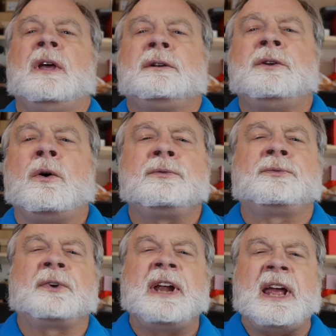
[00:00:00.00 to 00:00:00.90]
don't
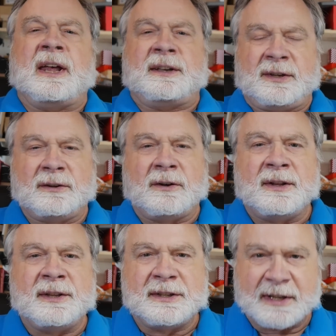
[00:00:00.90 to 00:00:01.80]
forget,
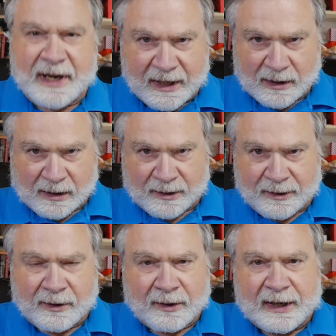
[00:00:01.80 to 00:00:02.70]
on the channel,
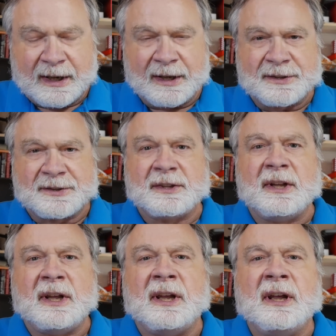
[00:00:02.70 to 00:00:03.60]
there is
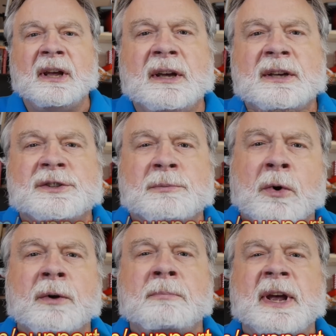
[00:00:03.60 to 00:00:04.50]
the
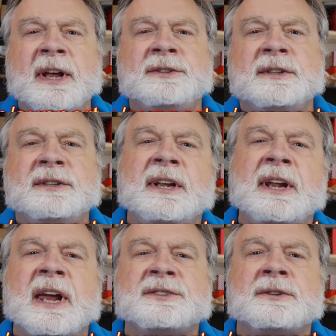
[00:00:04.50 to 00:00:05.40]
support page at
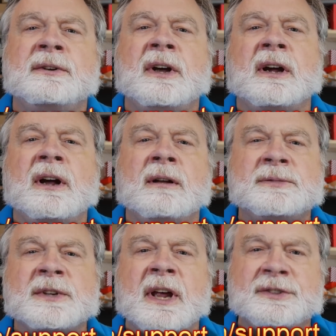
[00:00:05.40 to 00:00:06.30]

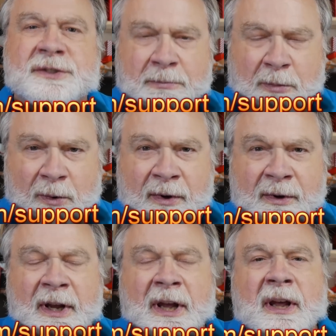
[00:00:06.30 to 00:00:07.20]
dcasler.com/support.
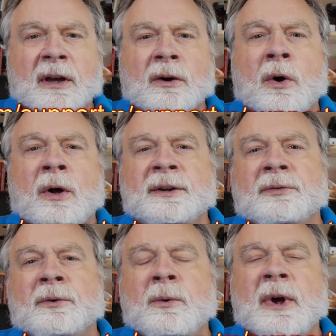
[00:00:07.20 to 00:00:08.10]
All
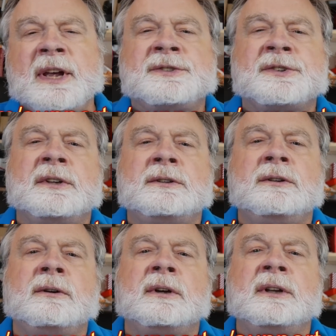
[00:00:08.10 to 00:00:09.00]
different ways that
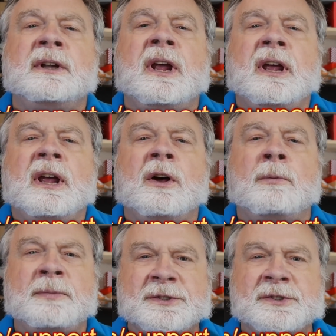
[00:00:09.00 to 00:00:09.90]
you can
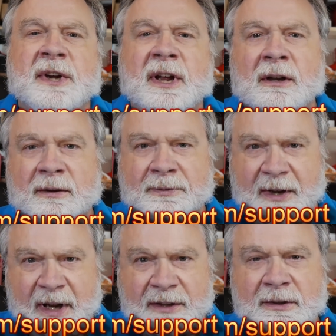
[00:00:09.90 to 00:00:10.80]
help this channel
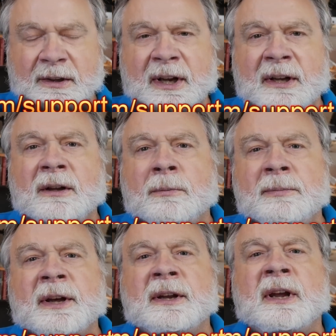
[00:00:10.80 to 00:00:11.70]
financially a little
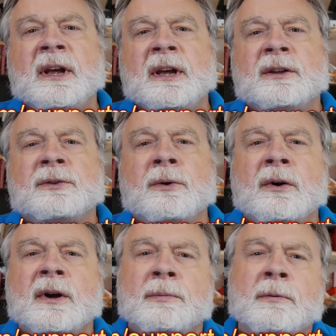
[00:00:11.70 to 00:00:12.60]
bit. Throw a
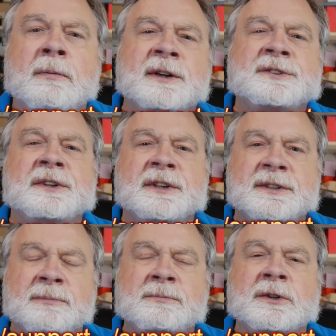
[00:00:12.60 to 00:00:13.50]
couple bucks in the
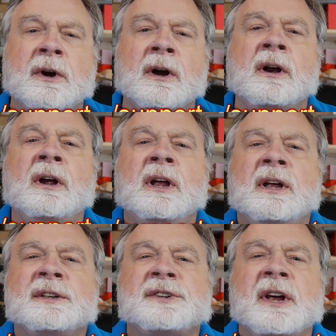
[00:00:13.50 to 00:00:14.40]
tip jar,
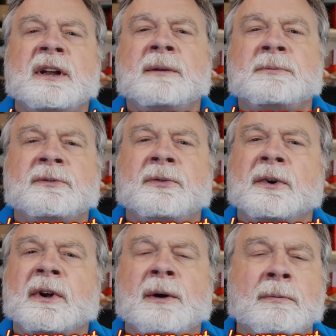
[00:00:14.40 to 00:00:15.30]
sign up for
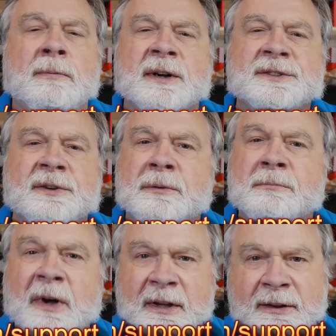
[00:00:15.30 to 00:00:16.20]
a couple bucks every
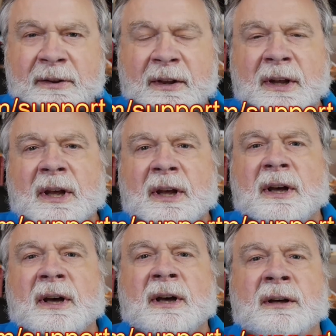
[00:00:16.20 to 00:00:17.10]
month.
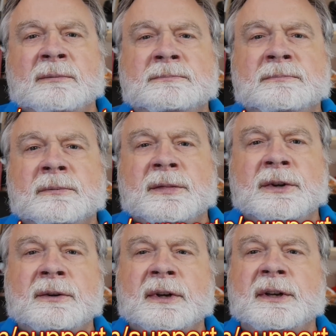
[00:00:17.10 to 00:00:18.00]

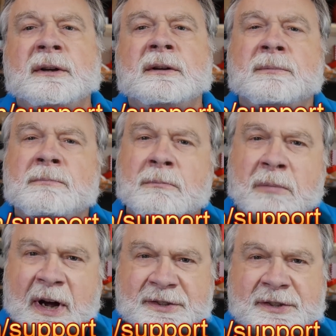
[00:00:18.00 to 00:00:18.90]
You can
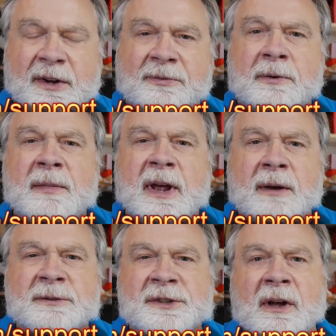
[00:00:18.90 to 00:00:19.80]
buy stuff from
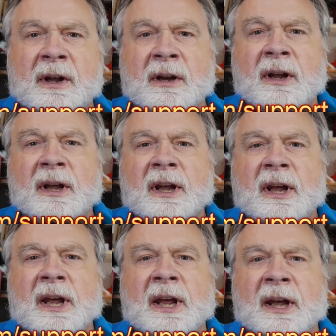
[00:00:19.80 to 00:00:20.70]
Amazon,
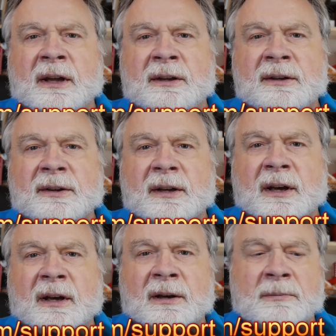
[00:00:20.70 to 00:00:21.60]
and
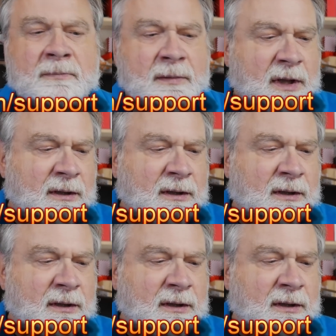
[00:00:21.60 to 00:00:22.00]
a